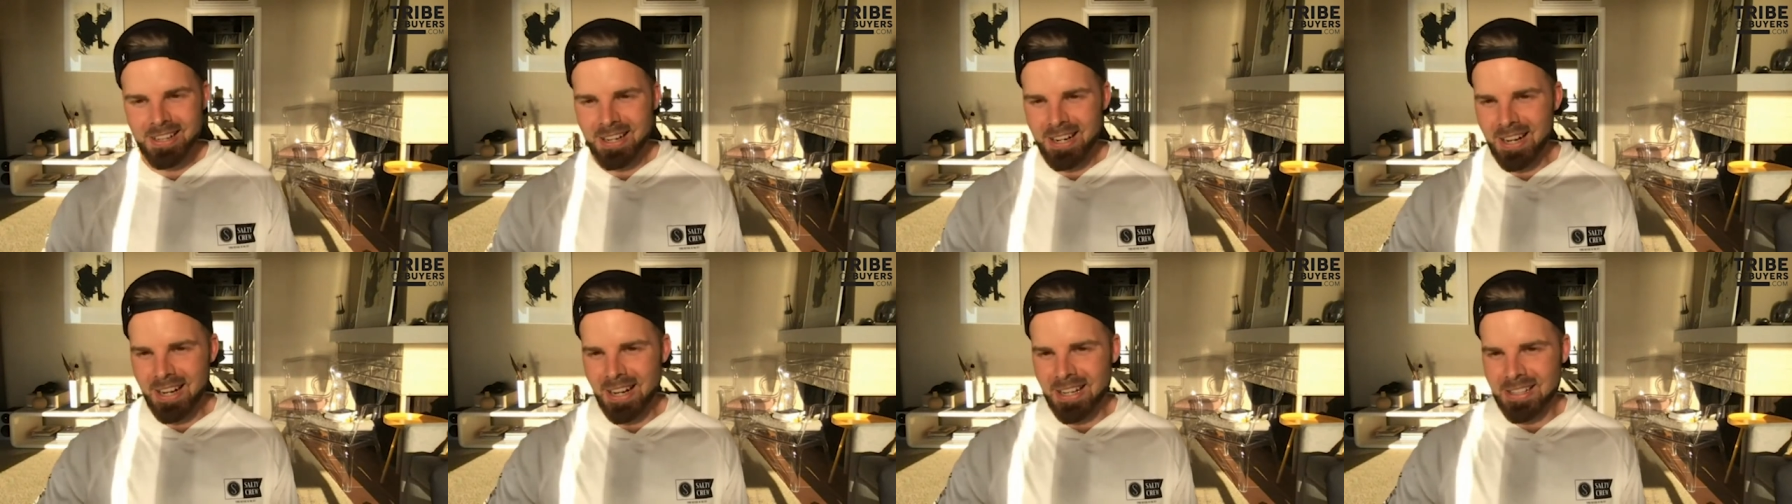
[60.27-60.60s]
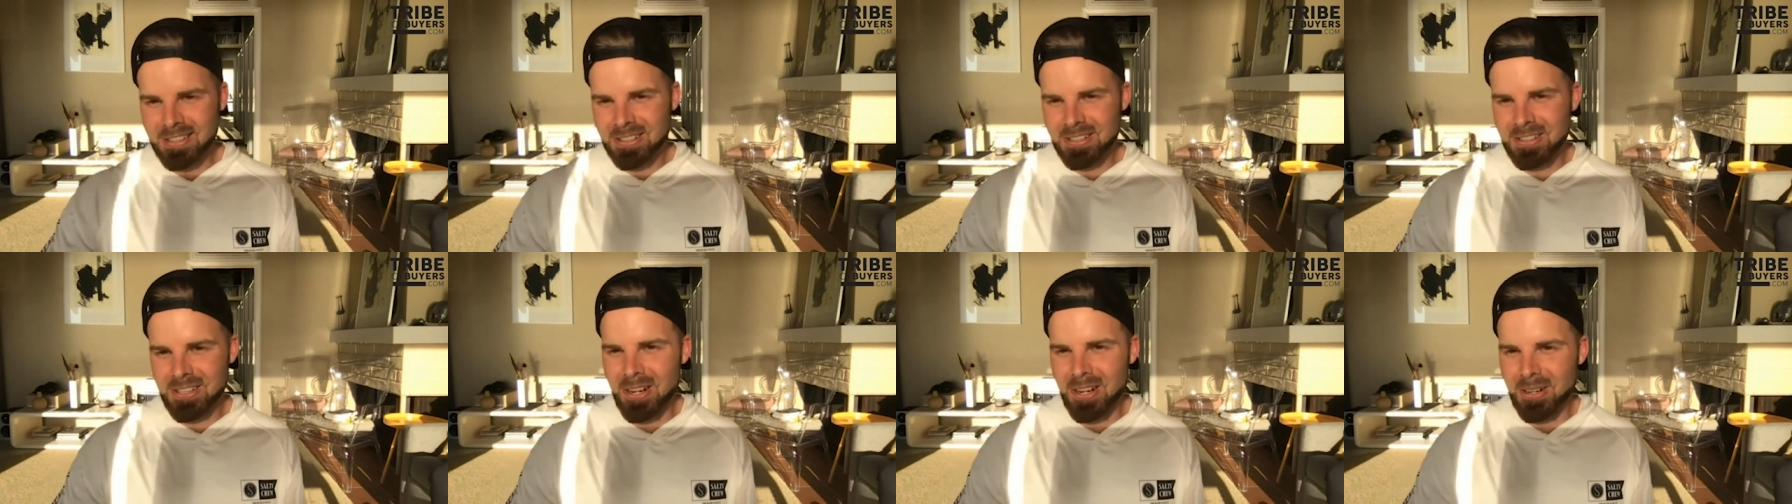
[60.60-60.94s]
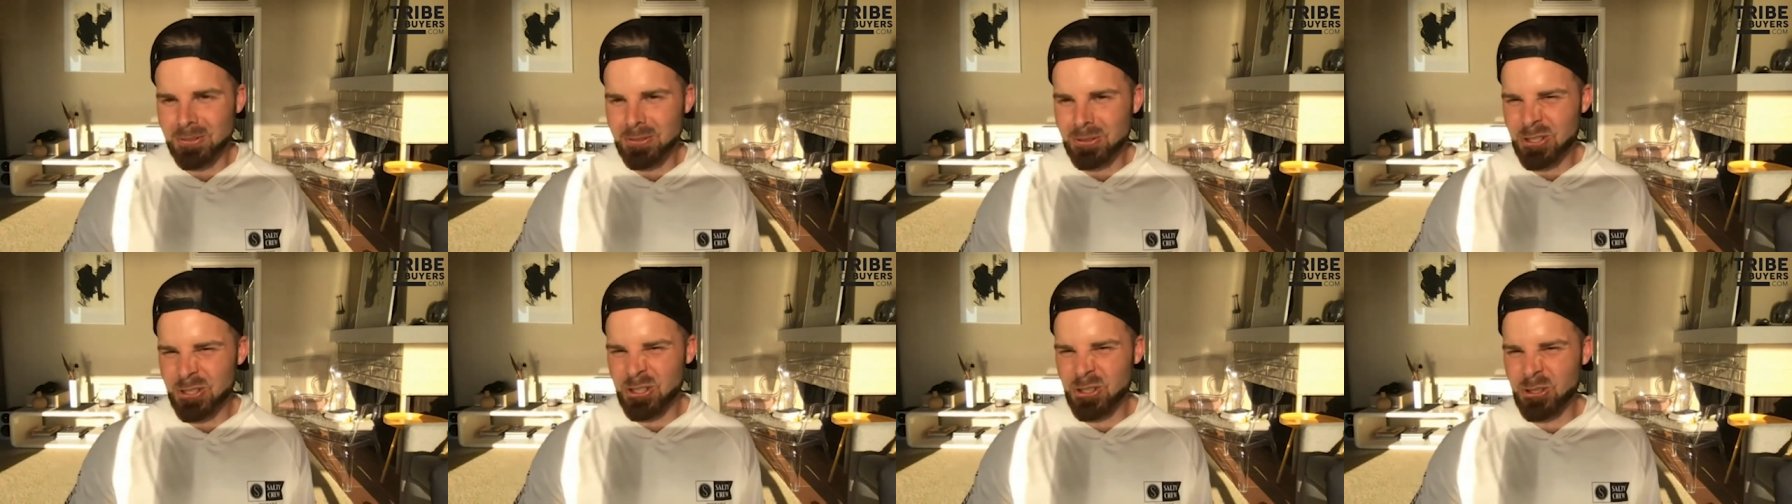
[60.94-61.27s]
Uh,
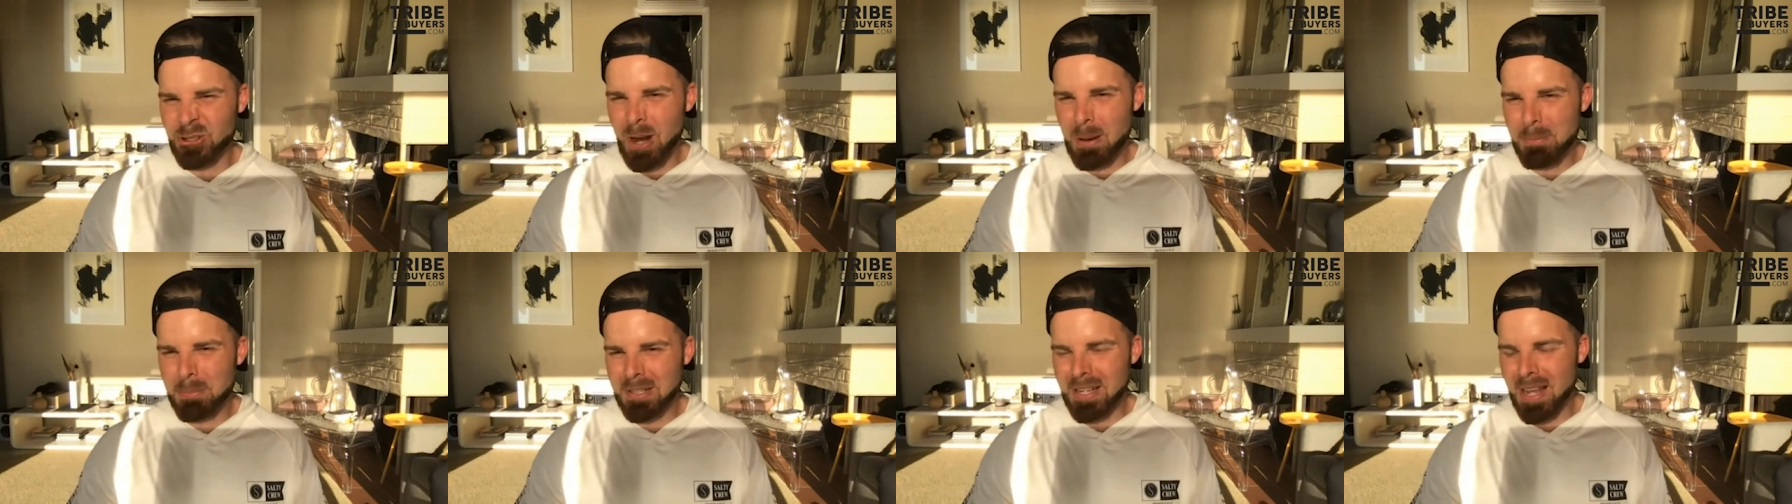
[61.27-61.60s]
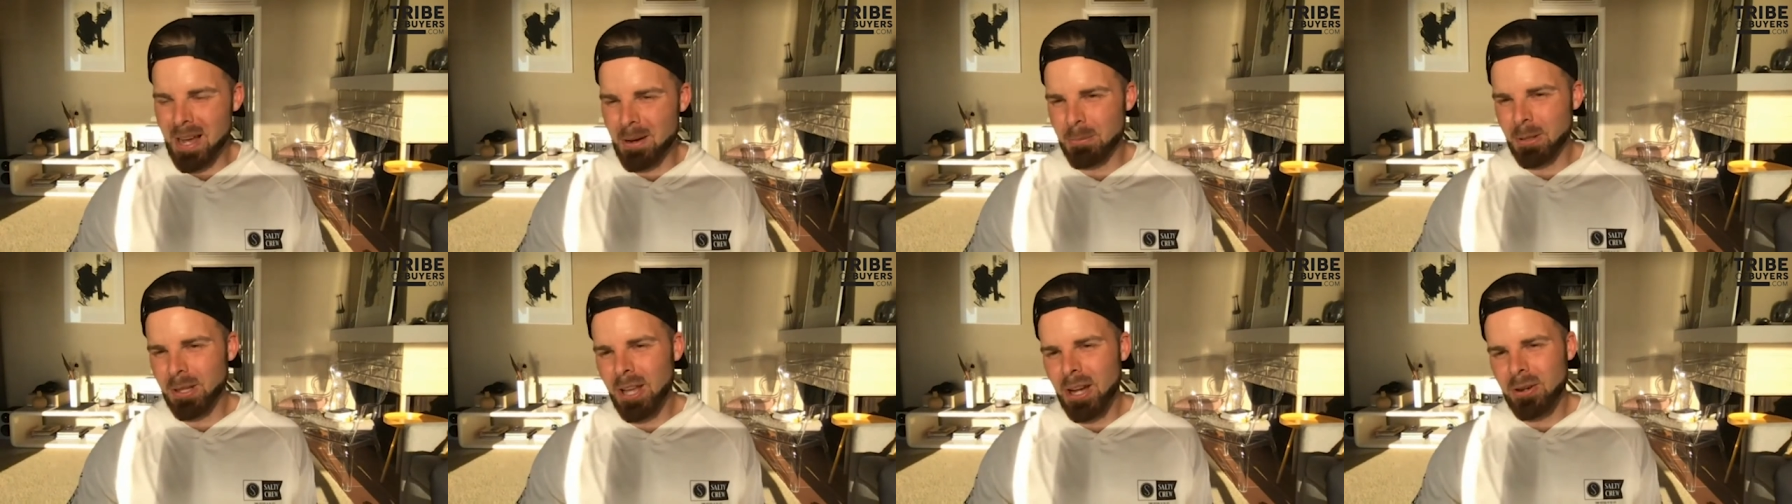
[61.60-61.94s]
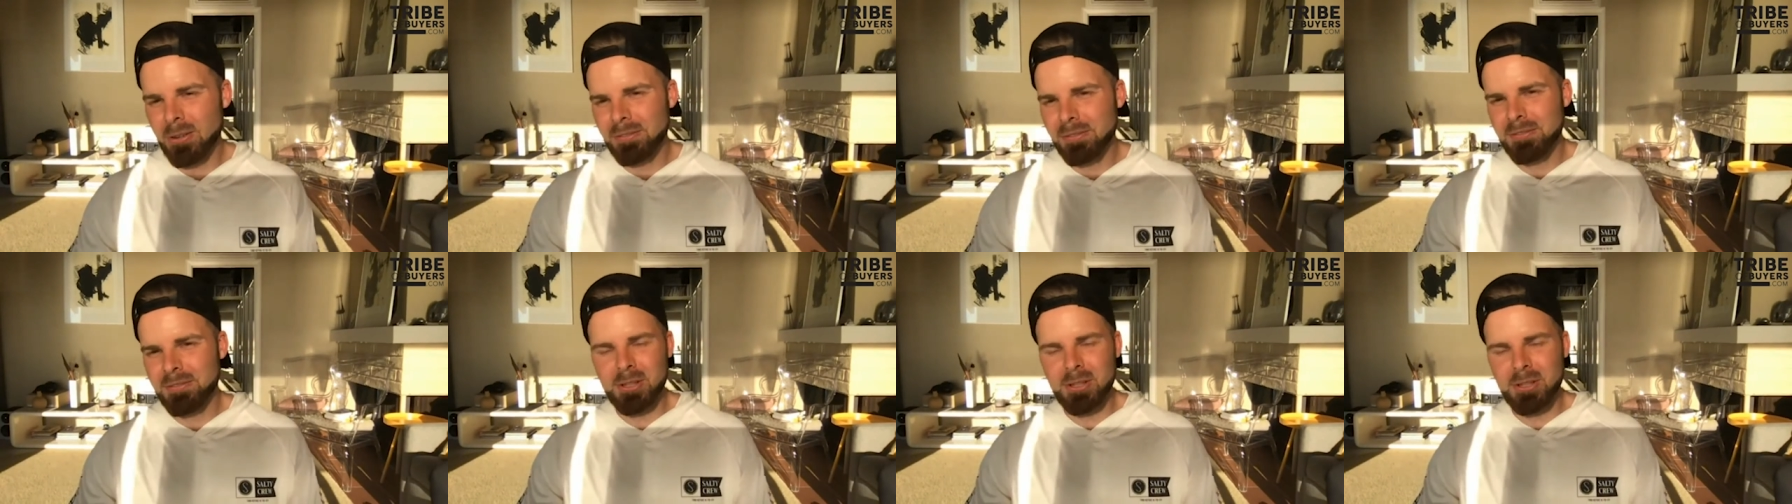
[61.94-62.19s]
so just drop it down below.